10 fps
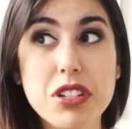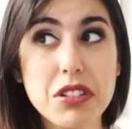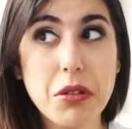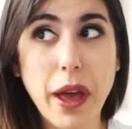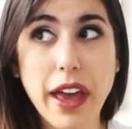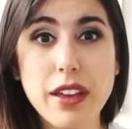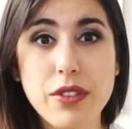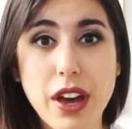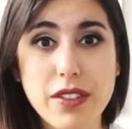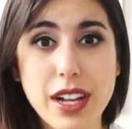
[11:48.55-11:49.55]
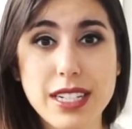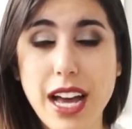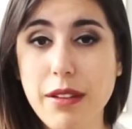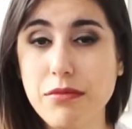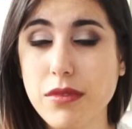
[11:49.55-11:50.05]
Which is okay. If you have a lot of
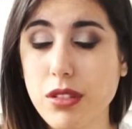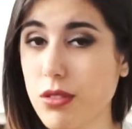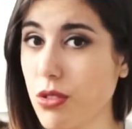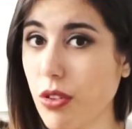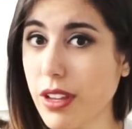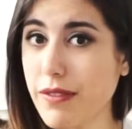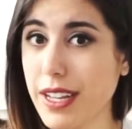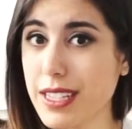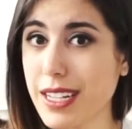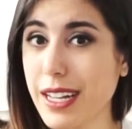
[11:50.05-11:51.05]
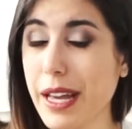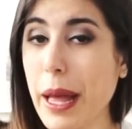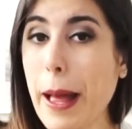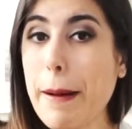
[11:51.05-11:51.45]
time, you can totally invest in it.